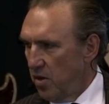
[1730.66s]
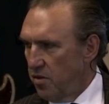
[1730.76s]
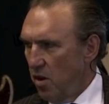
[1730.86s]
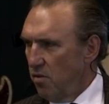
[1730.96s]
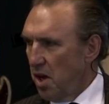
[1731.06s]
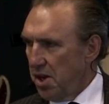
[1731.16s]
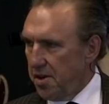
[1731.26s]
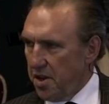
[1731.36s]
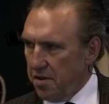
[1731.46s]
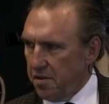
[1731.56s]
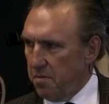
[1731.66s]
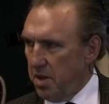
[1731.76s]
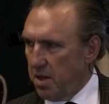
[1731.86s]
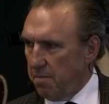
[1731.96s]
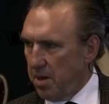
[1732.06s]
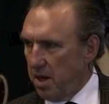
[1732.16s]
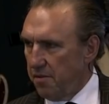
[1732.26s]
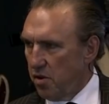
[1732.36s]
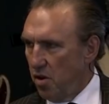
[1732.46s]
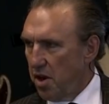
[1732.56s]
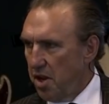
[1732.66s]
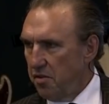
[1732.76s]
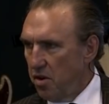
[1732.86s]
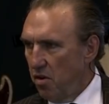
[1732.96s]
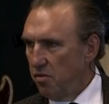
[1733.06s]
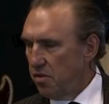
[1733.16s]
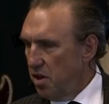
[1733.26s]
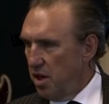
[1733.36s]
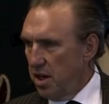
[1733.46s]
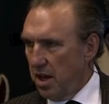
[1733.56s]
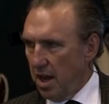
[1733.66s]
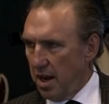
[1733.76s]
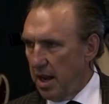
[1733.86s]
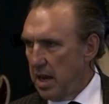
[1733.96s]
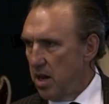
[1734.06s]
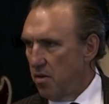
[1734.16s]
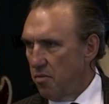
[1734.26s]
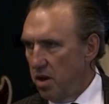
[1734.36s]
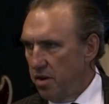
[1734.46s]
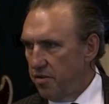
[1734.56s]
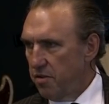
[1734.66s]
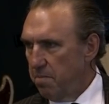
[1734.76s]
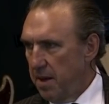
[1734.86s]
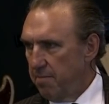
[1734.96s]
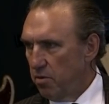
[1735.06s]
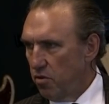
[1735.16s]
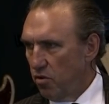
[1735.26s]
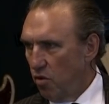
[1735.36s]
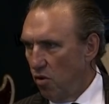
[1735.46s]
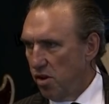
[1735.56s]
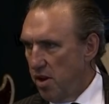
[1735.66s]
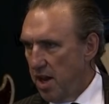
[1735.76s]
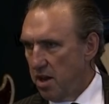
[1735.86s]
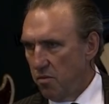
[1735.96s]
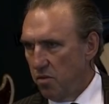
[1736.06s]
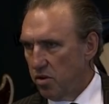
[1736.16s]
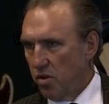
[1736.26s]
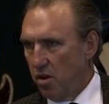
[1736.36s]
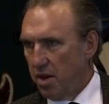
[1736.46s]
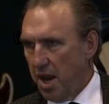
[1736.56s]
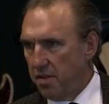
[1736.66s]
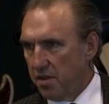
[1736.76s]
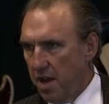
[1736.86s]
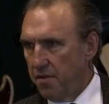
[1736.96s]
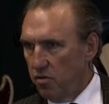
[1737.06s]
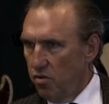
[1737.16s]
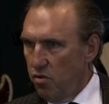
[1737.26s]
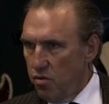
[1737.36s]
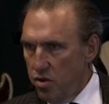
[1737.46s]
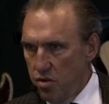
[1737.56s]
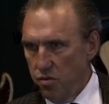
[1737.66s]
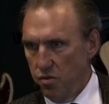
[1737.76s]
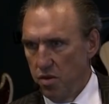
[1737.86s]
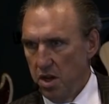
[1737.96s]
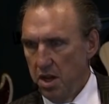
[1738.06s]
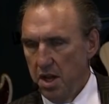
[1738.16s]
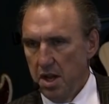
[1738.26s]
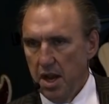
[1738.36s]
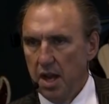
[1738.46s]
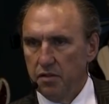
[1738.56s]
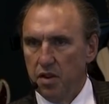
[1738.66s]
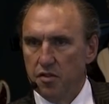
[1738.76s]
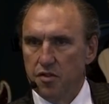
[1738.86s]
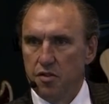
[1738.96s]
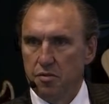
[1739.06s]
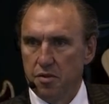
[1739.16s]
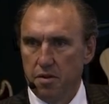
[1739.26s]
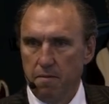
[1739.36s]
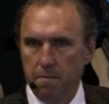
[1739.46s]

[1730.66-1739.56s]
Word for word: Don't underestimate the power of God and don't allow religious people to talk you out of what God has given to you as His children.